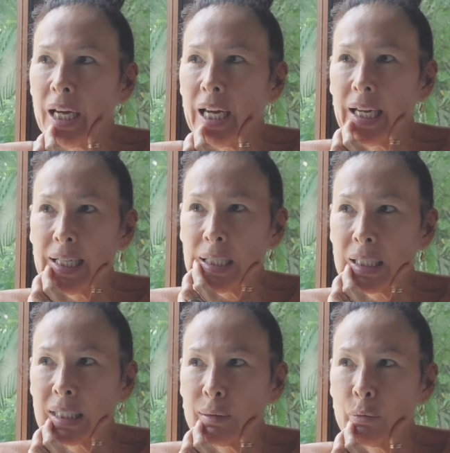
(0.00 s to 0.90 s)

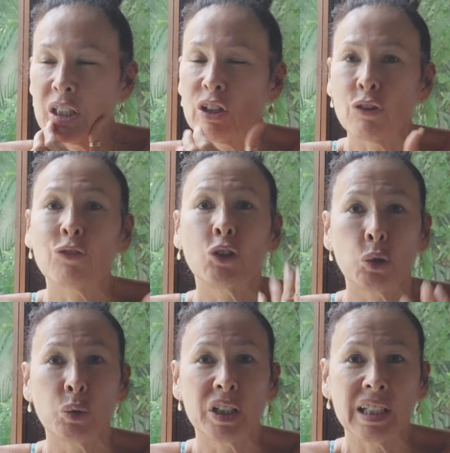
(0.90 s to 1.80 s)
as we go
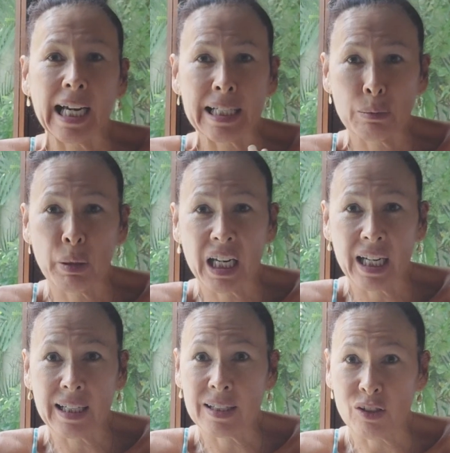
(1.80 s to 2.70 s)
forward as
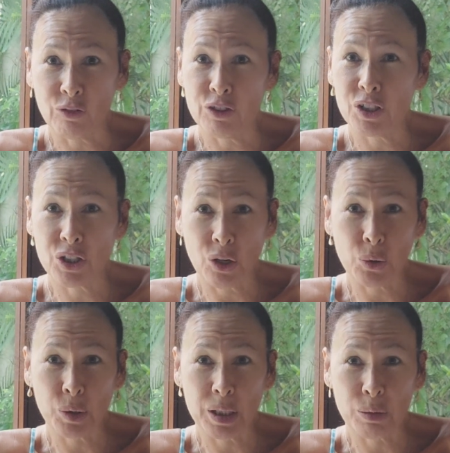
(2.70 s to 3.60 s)
being sovereign
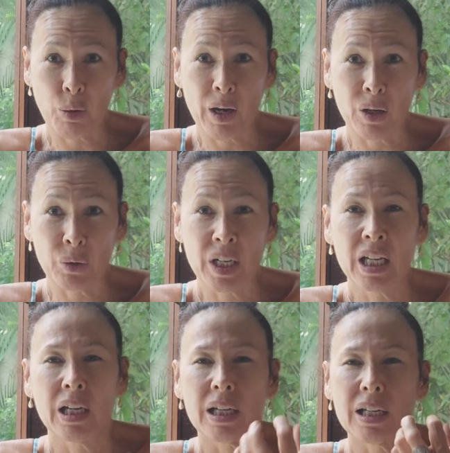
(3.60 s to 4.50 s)
souls as well
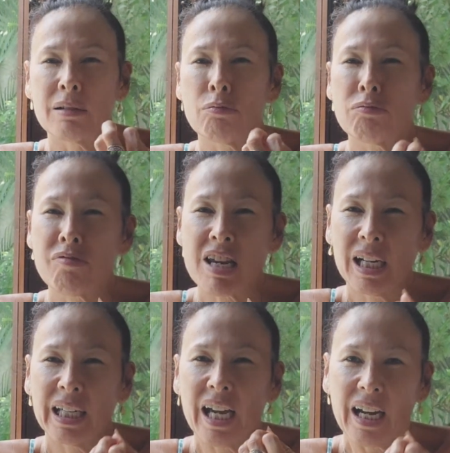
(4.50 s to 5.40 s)
is
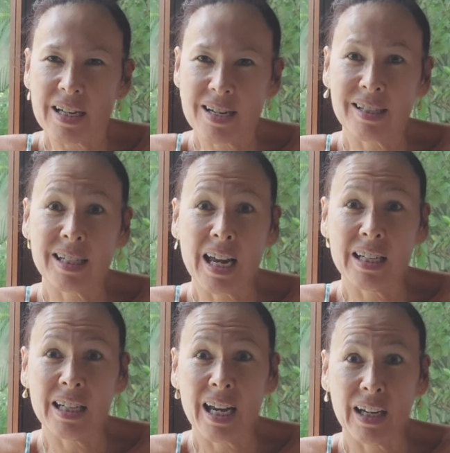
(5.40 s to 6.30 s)
really
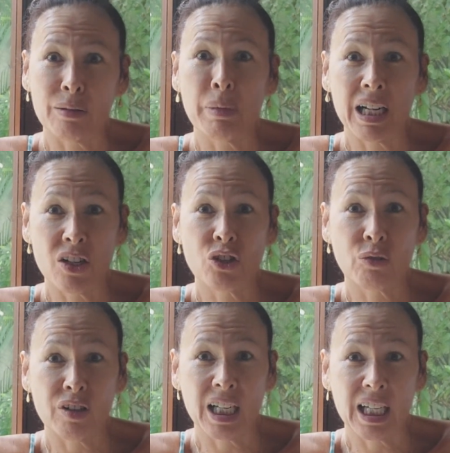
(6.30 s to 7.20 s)
understanding how to manage
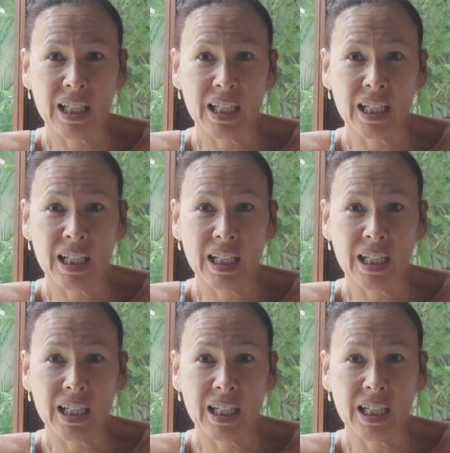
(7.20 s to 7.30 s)
your own